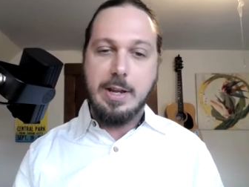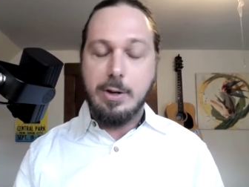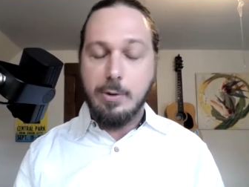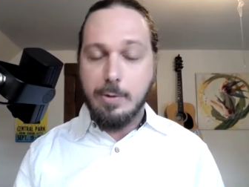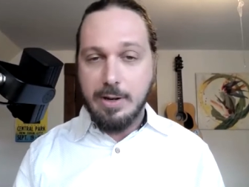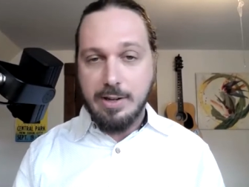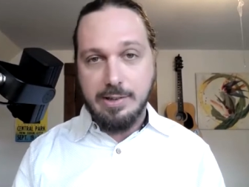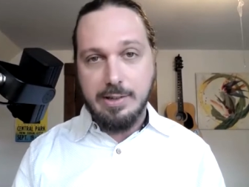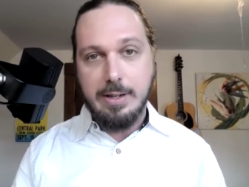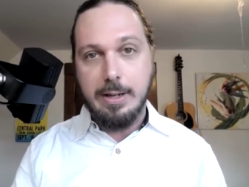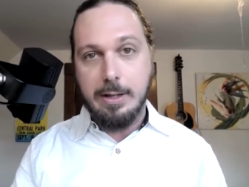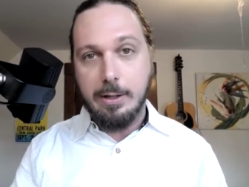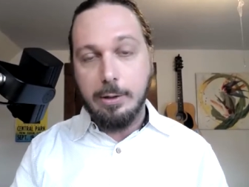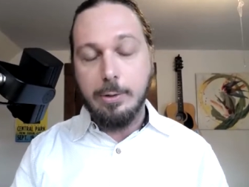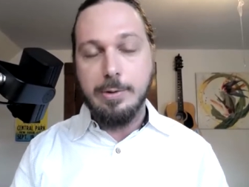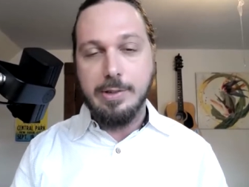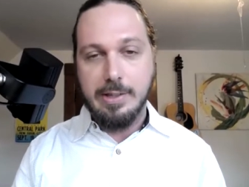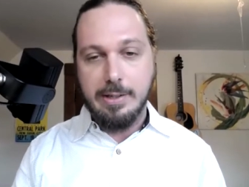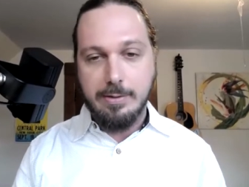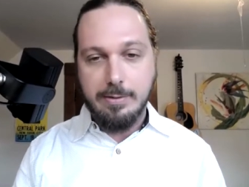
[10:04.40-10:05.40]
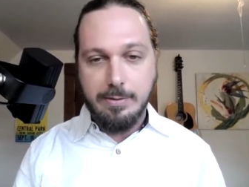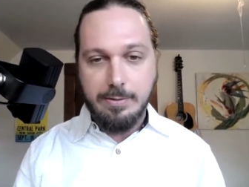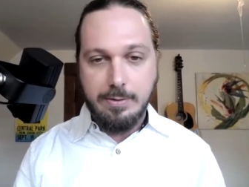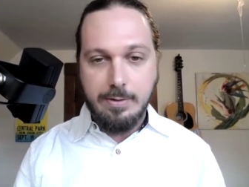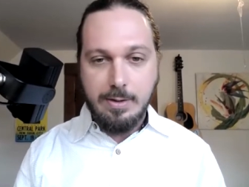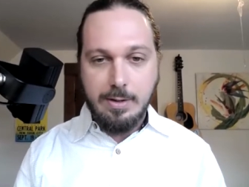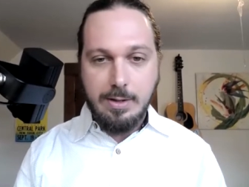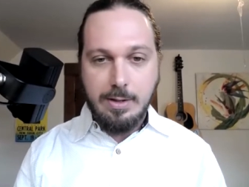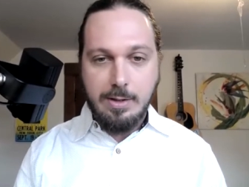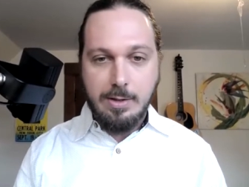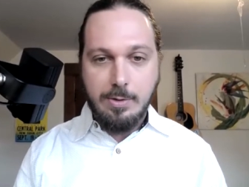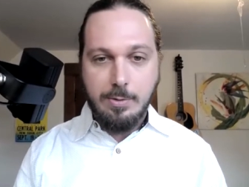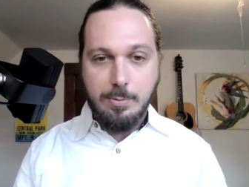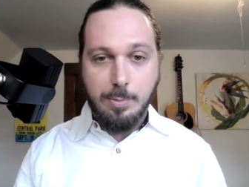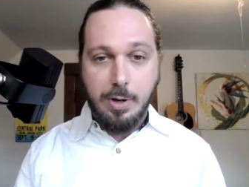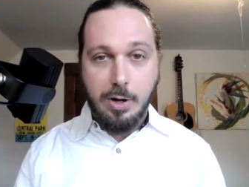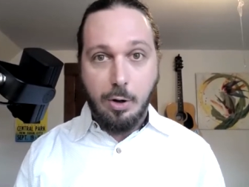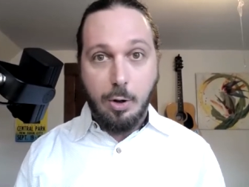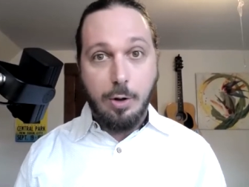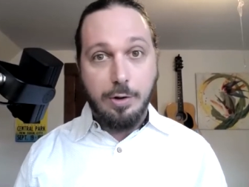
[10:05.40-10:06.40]
generous and inclusive,
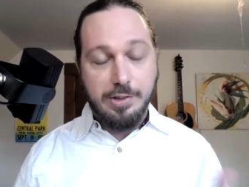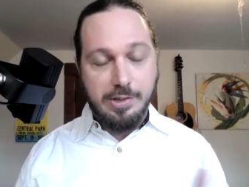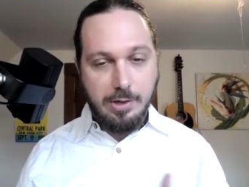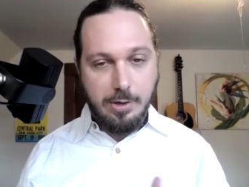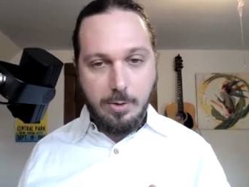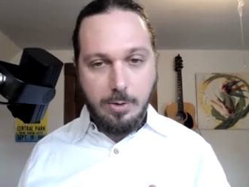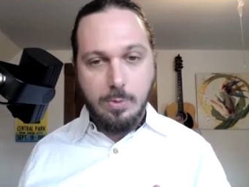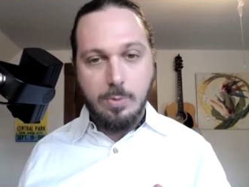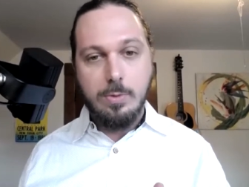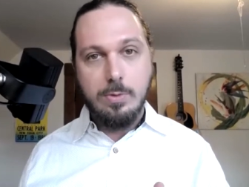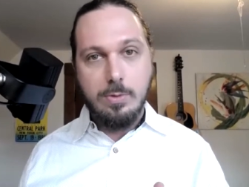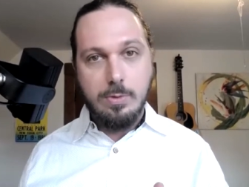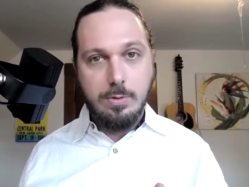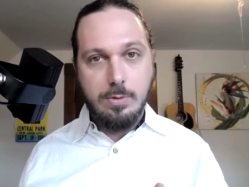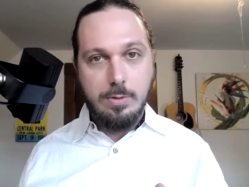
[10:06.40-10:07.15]
but also